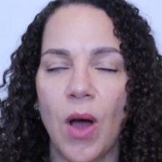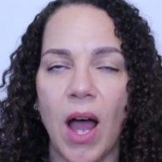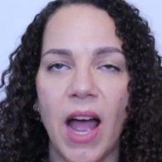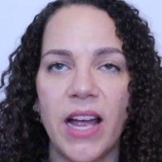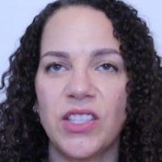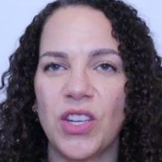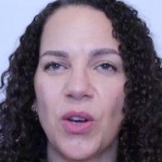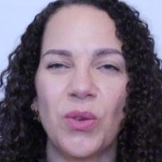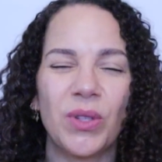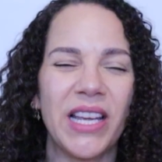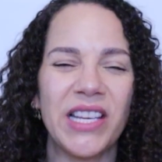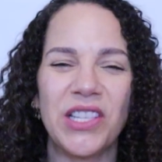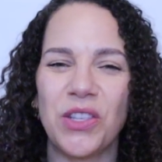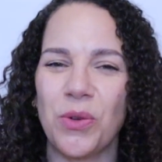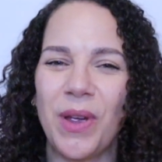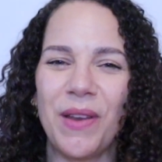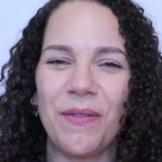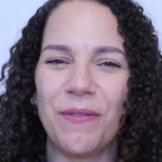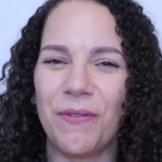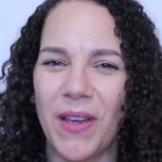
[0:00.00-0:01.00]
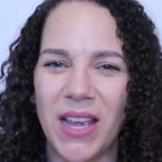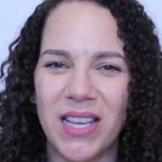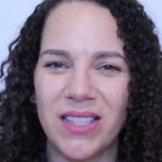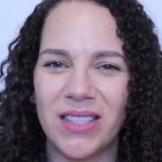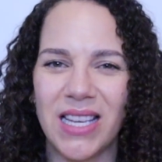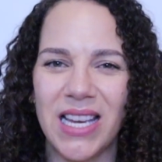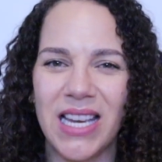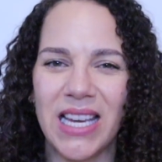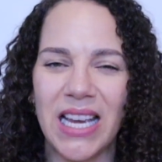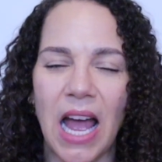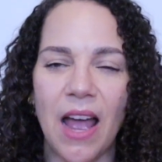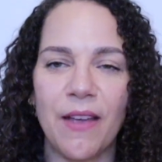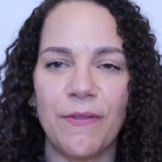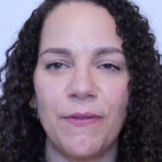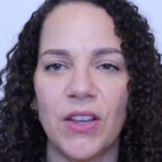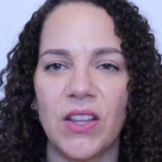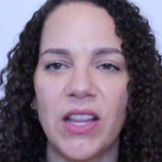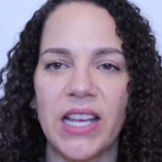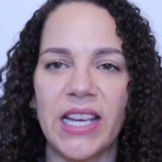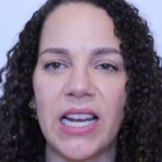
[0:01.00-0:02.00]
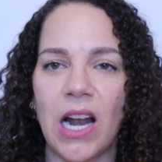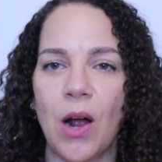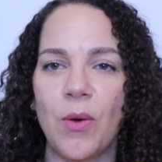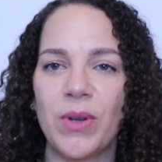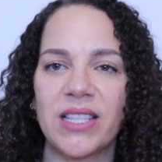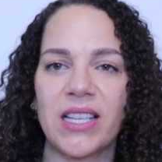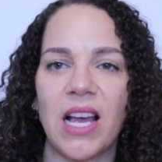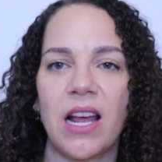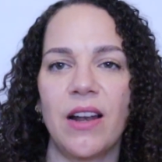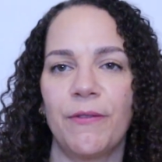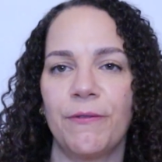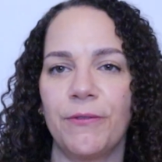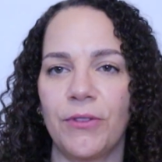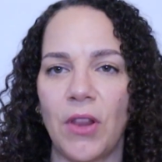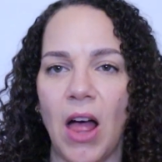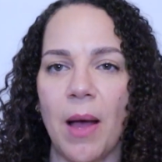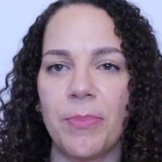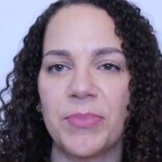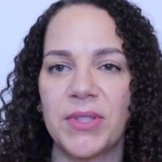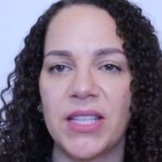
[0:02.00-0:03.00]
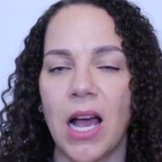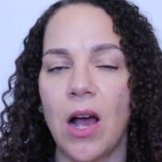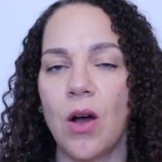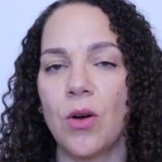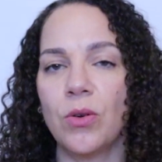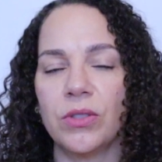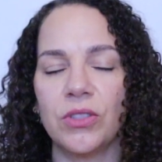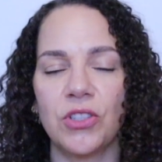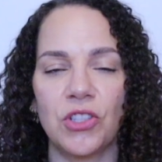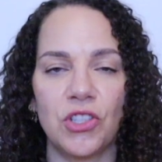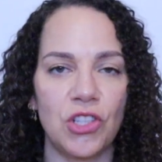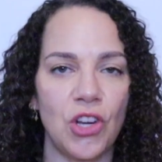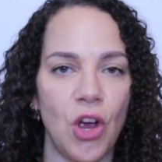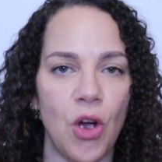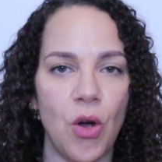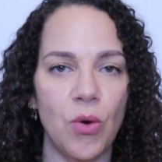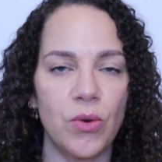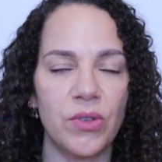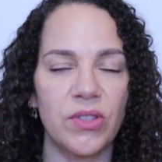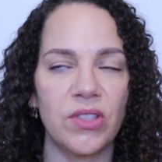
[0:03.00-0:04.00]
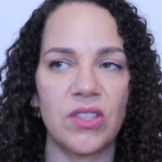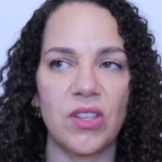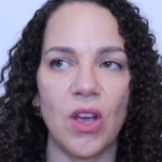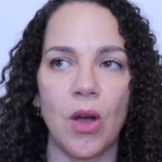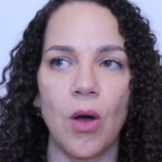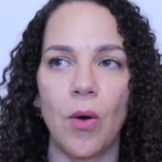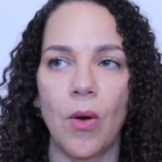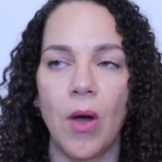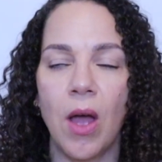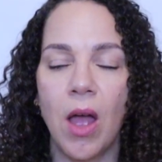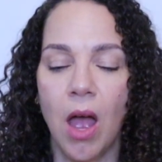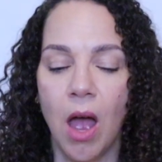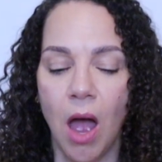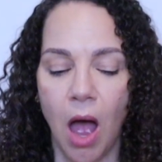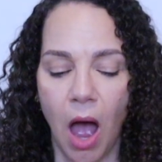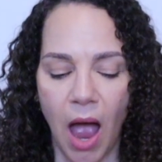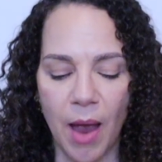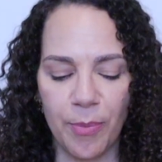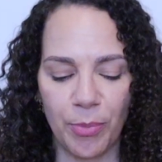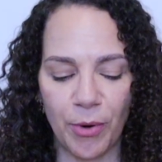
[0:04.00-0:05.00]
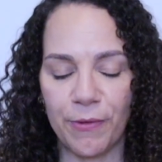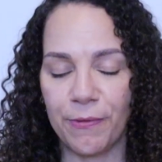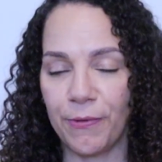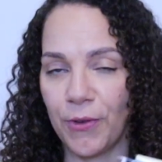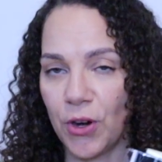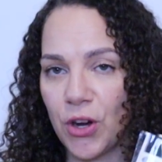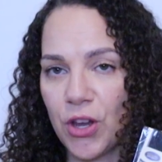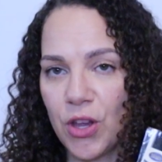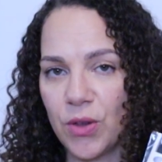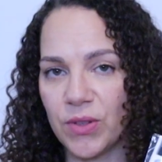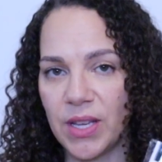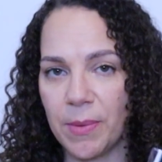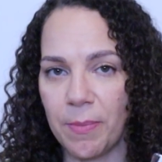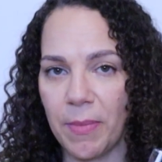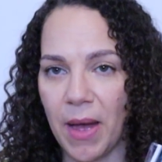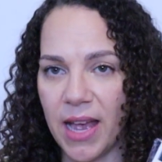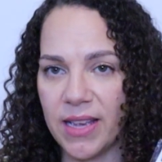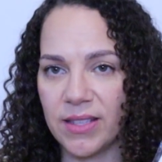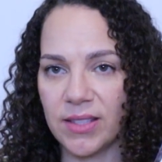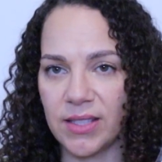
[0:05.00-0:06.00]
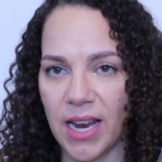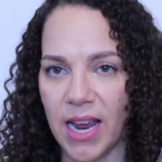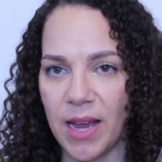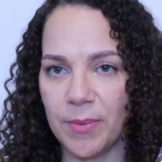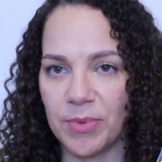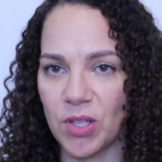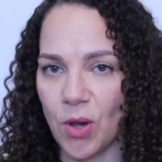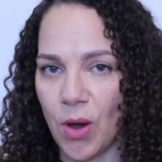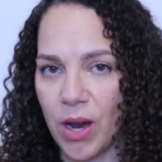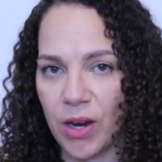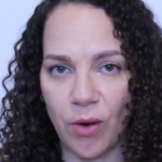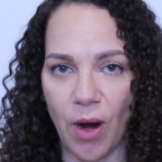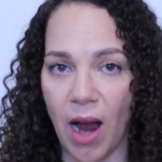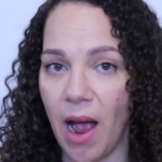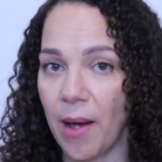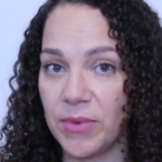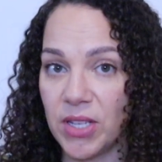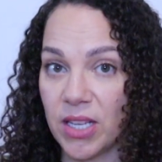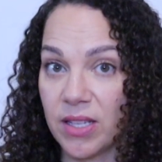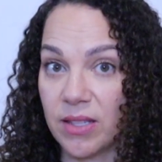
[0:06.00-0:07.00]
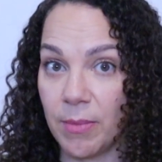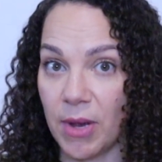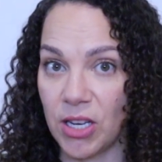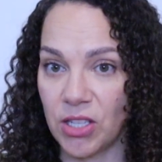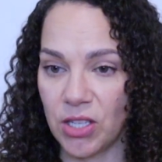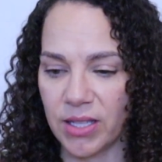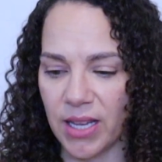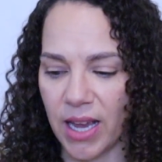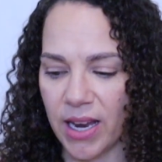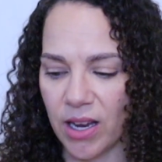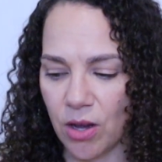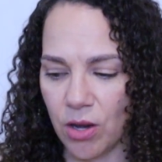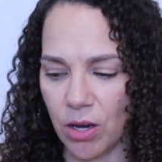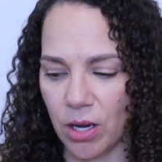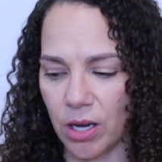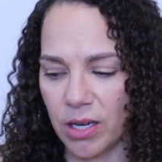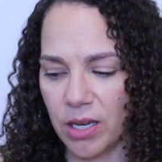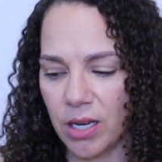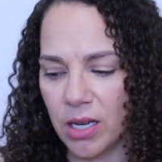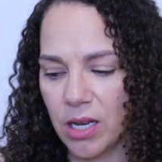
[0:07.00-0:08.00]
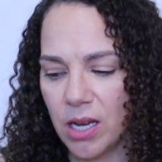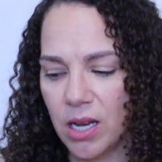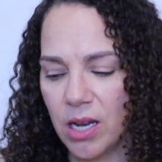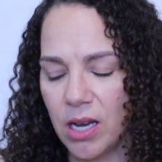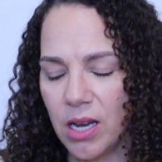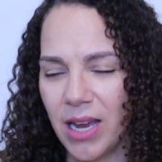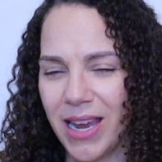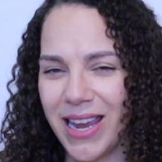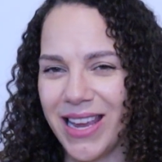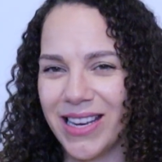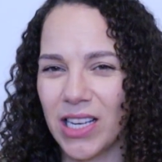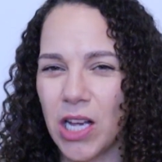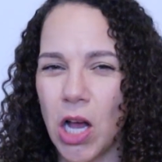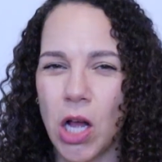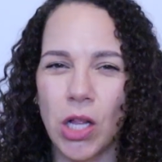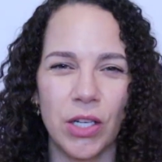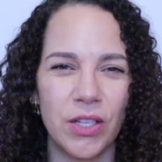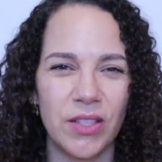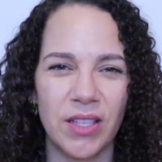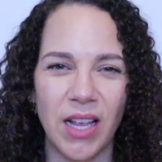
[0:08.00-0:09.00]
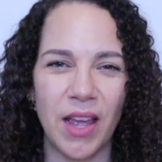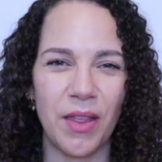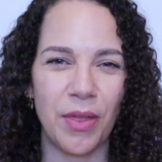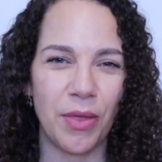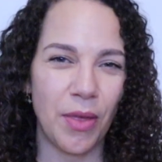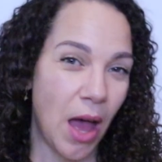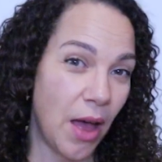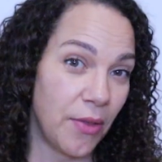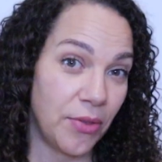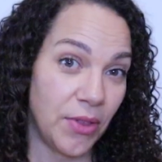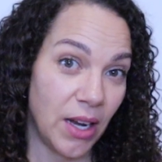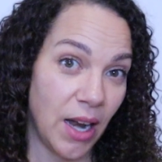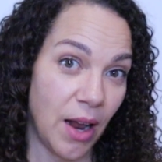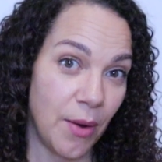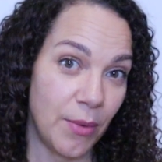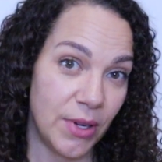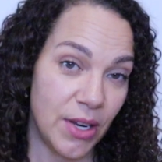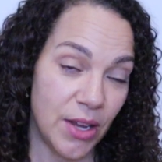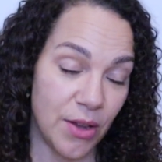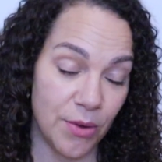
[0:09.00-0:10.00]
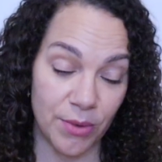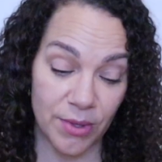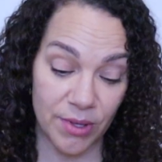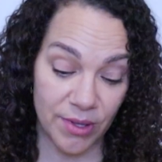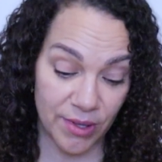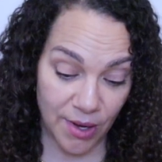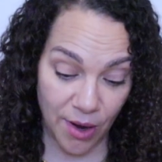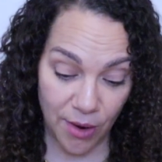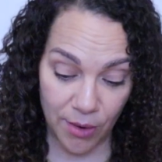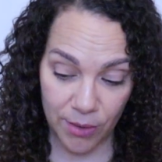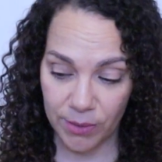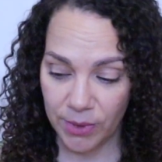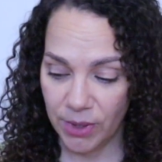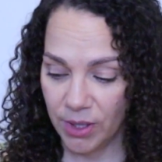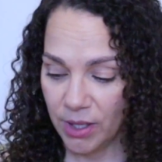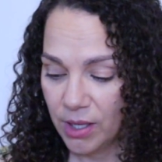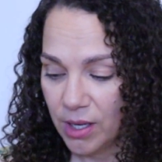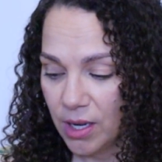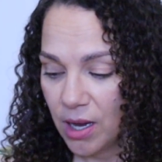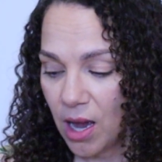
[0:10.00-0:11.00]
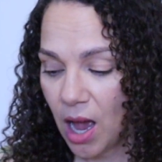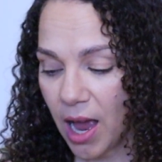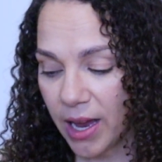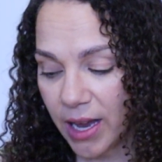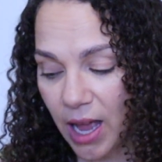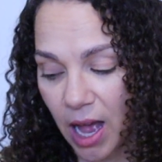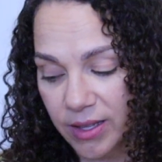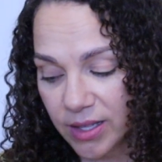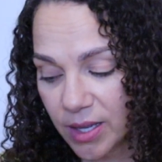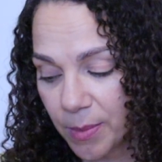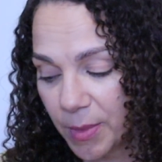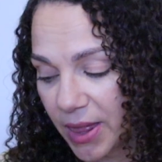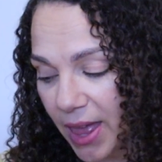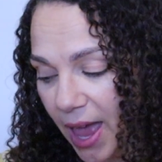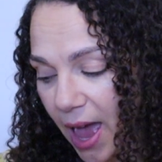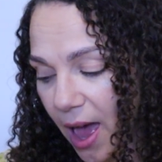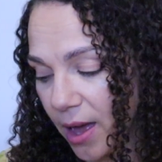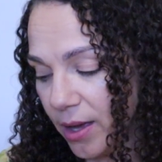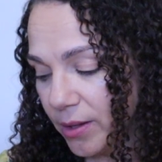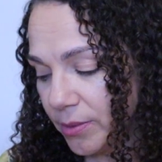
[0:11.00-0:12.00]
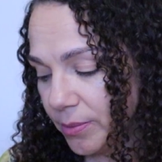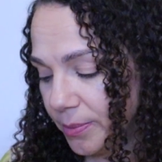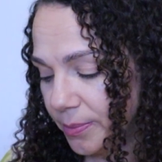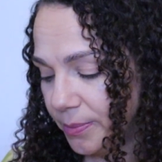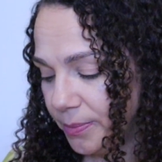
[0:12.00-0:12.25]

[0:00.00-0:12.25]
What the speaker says: I don't like doing facing. I feel like it always kind of flops out and shows, so I prefer using bias tape. So I grabbed as much as I could in colors I thought that I would use. So I got some of that.